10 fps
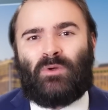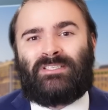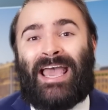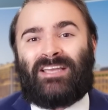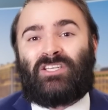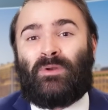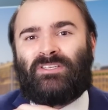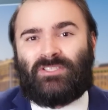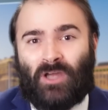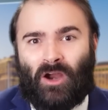who attacked Tony
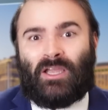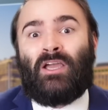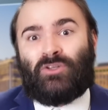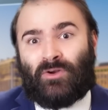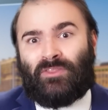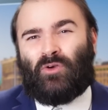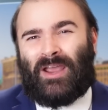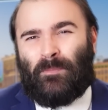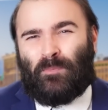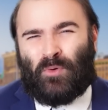Stark during the
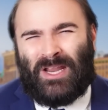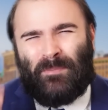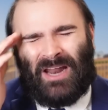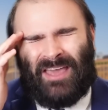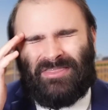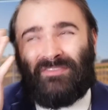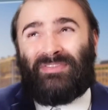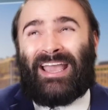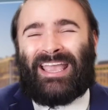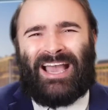Grand Prix, but I thought
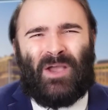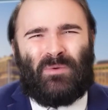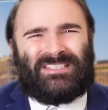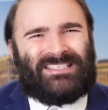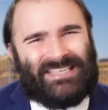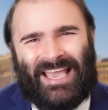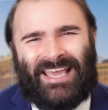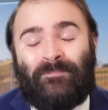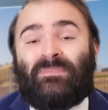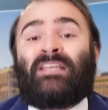that guy was
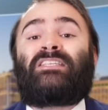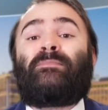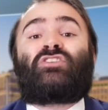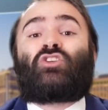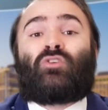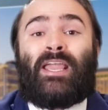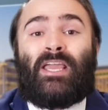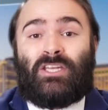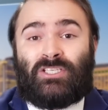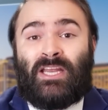dead. It seems
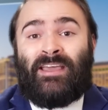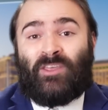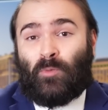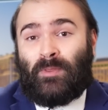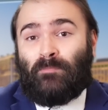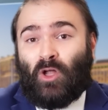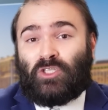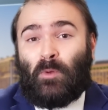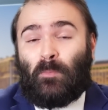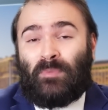strange there would be
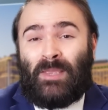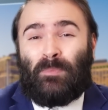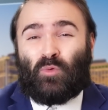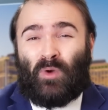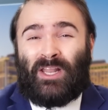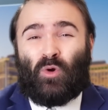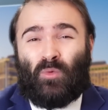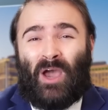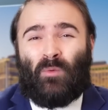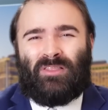multiple people running
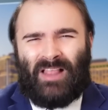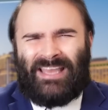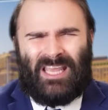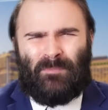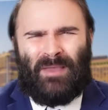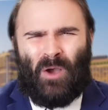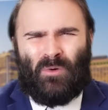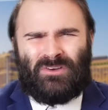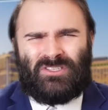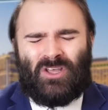around with lightning
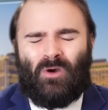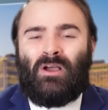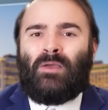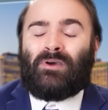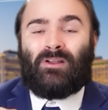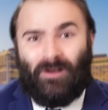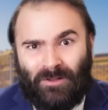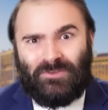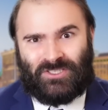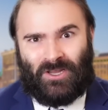powers, though. But
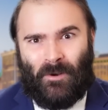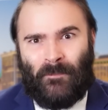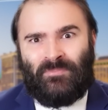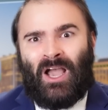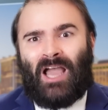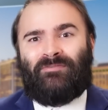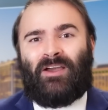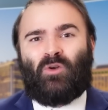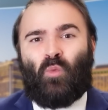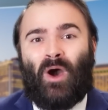also, I
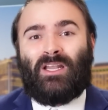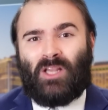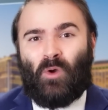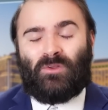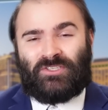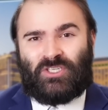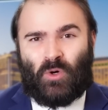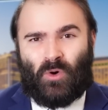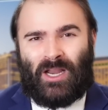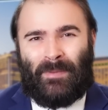found one local
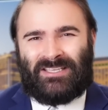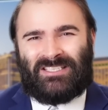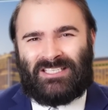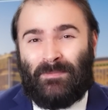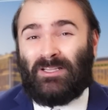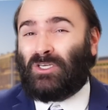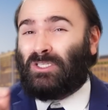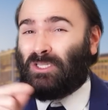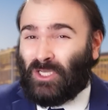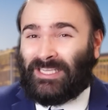story about a
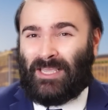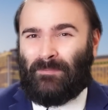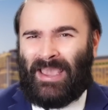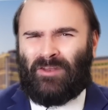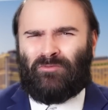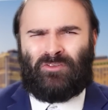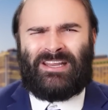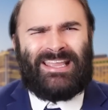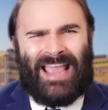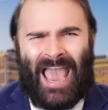similar-looking man
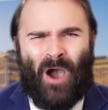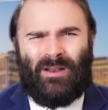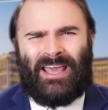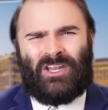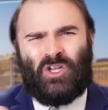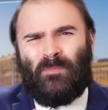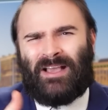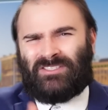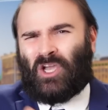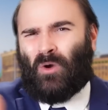freaking out at a New
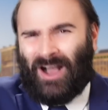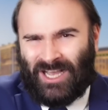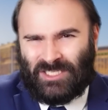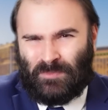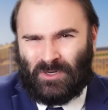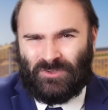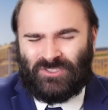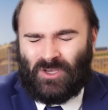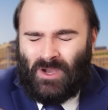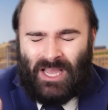Mexico hospital,
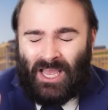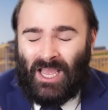so